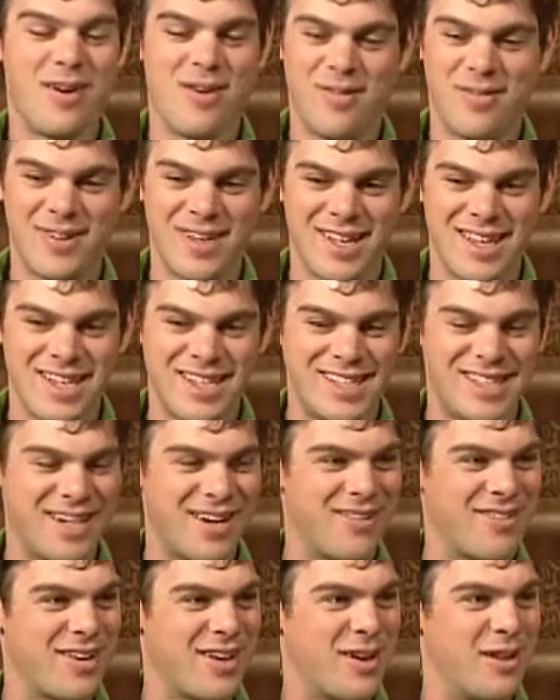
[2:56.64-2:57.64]
hopefully this
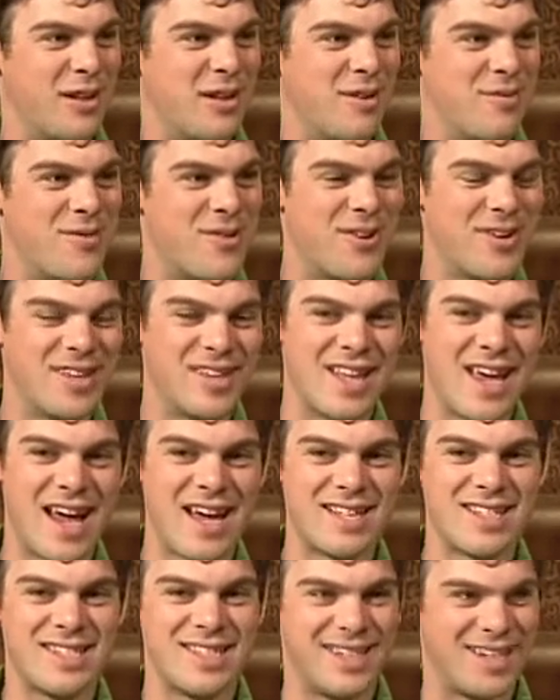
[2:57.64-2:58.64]
year we'll get a little more than last year. I
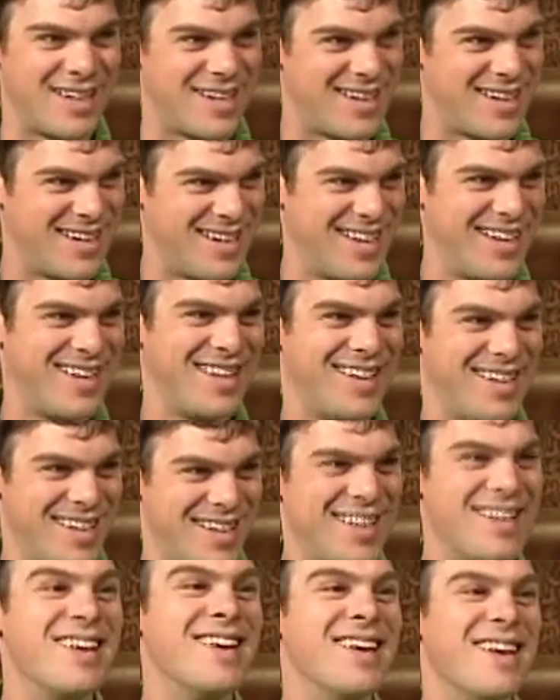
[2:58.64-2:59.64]
think year. you'll have it. Don't
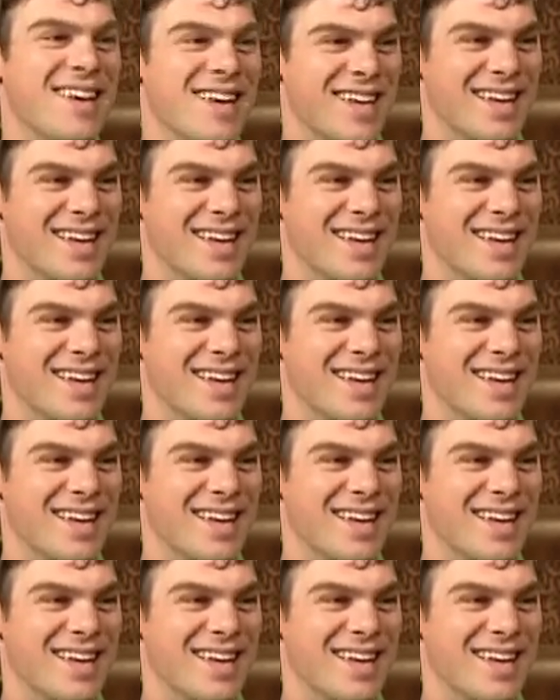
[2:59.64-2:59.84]
worry.